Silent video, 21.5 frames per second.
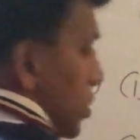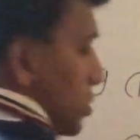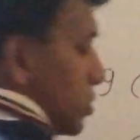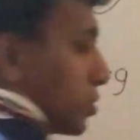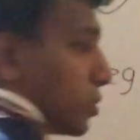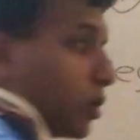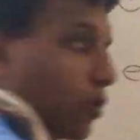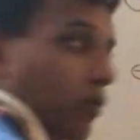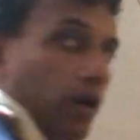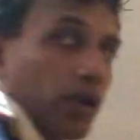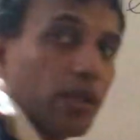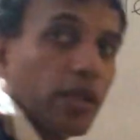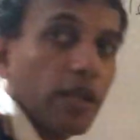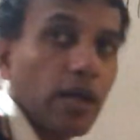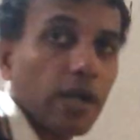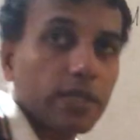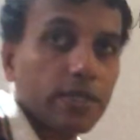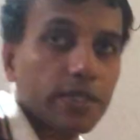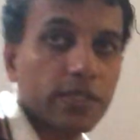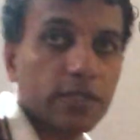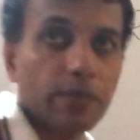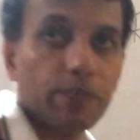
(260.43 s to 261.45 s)
So what is the
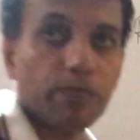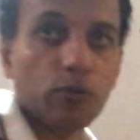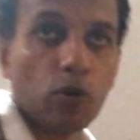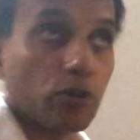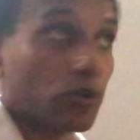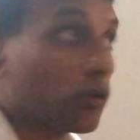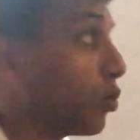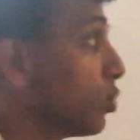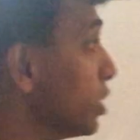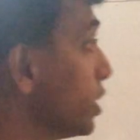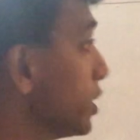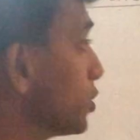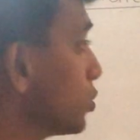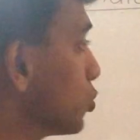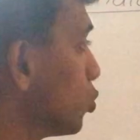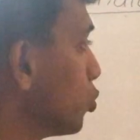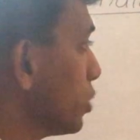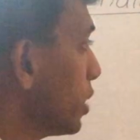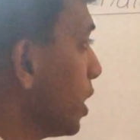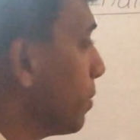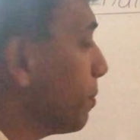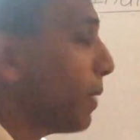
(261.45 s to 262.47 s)
answer? Not only
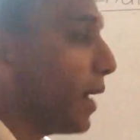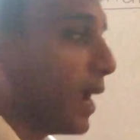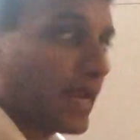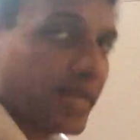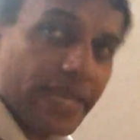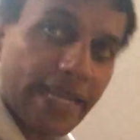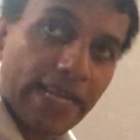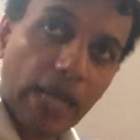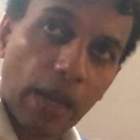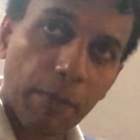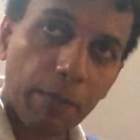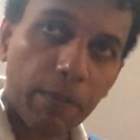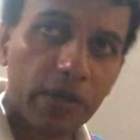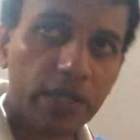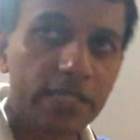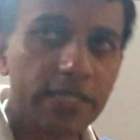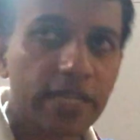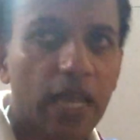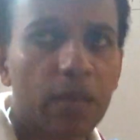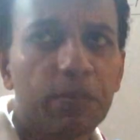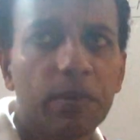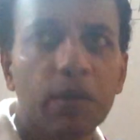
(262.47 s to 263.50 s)
two number, any numbers
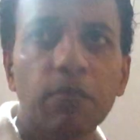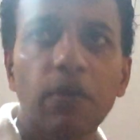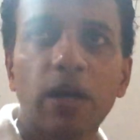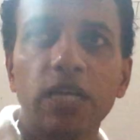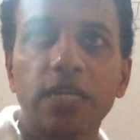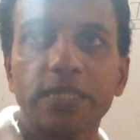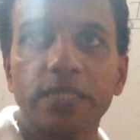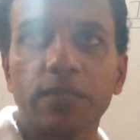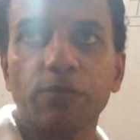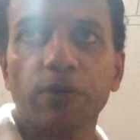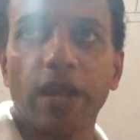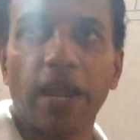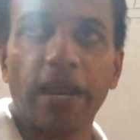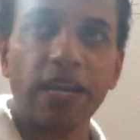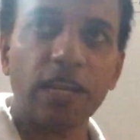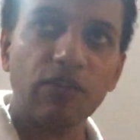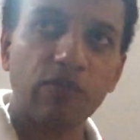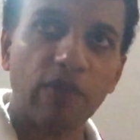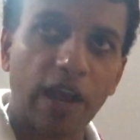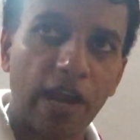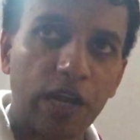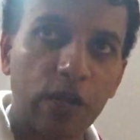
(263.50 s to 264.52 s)
can be multiple,
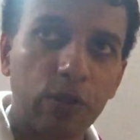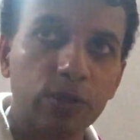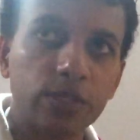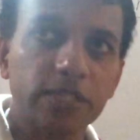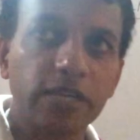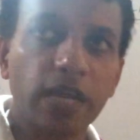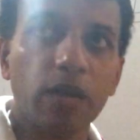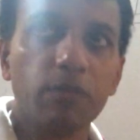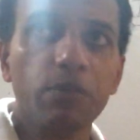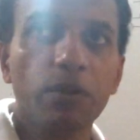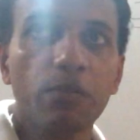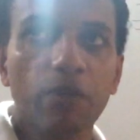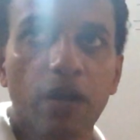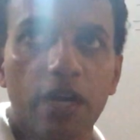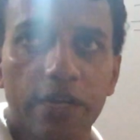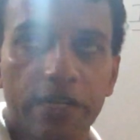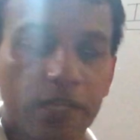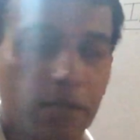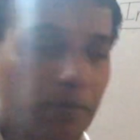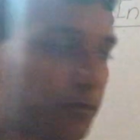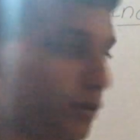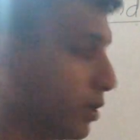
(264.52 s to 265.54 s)
any values can be
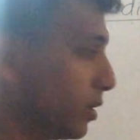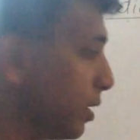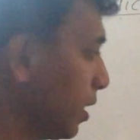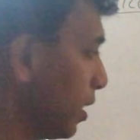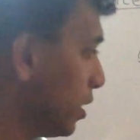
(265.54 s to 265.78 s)
multiple.